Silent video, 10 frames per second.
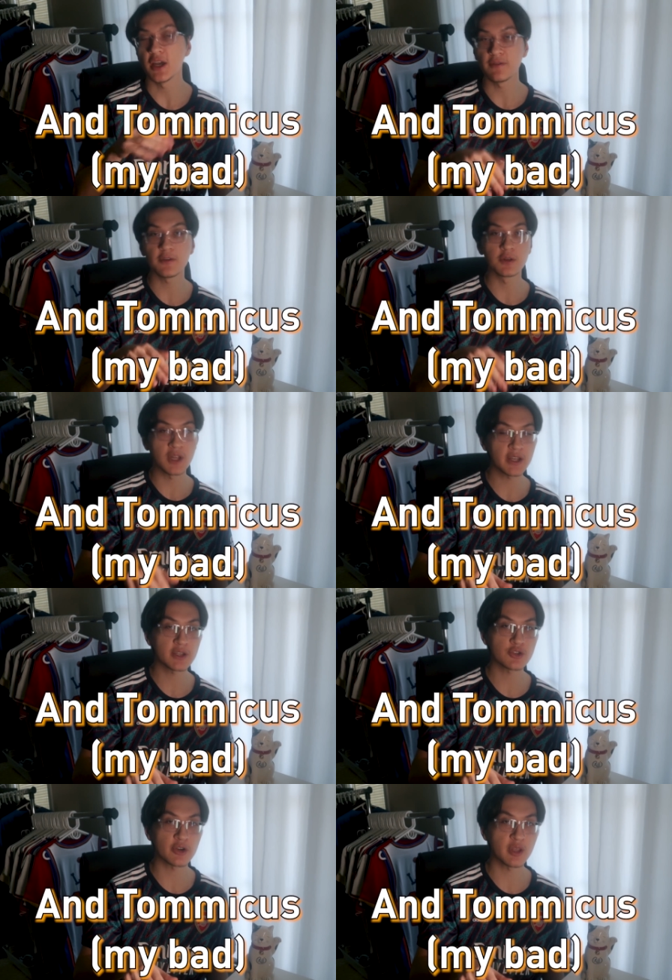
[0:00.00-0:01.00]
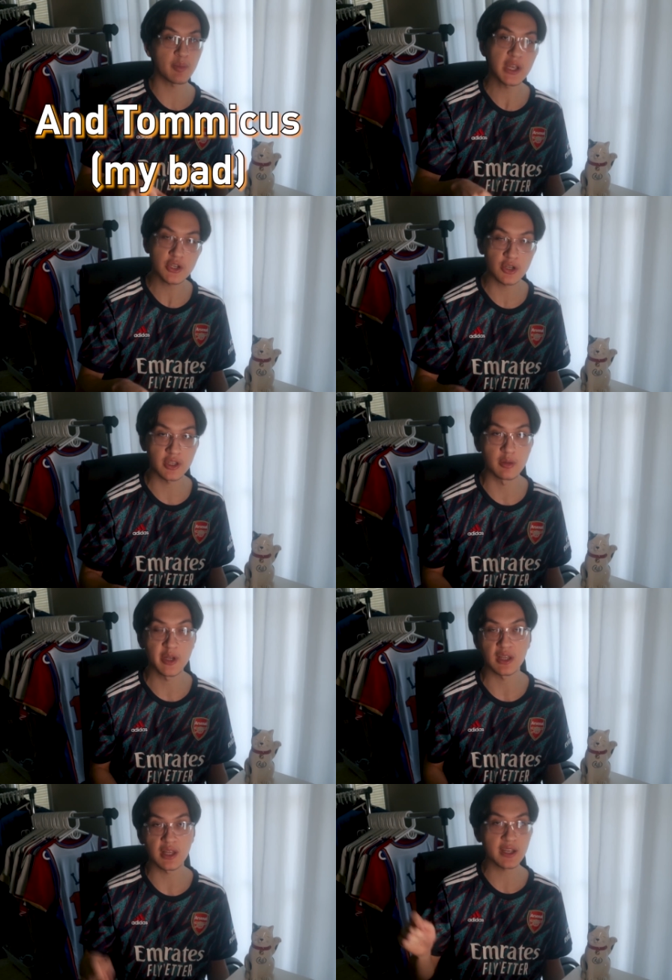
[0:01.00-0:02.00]
If you'd like to join the Patreon, there'll
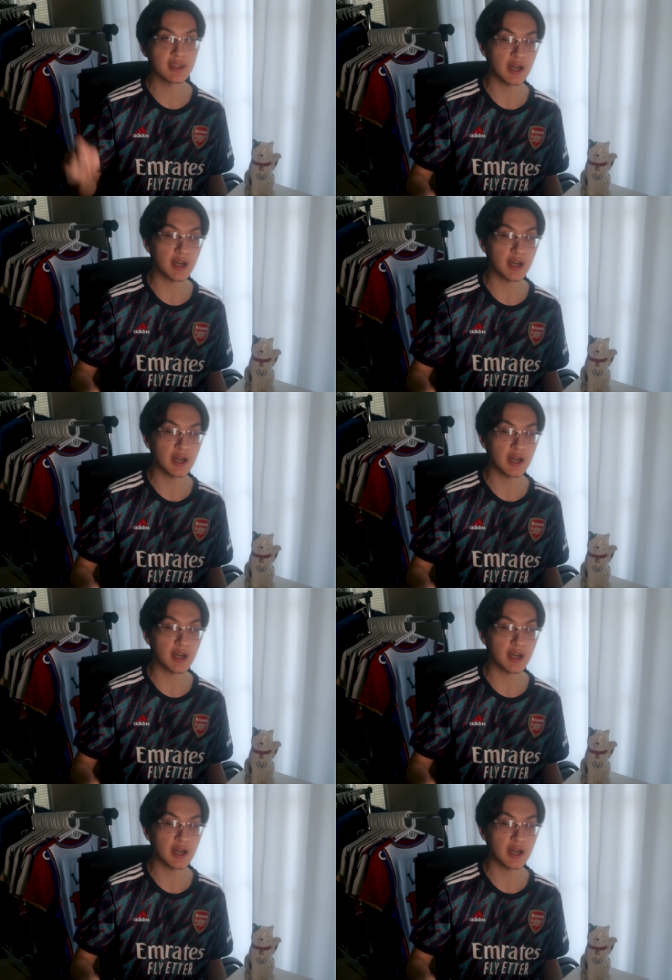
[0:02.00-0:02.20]
be a link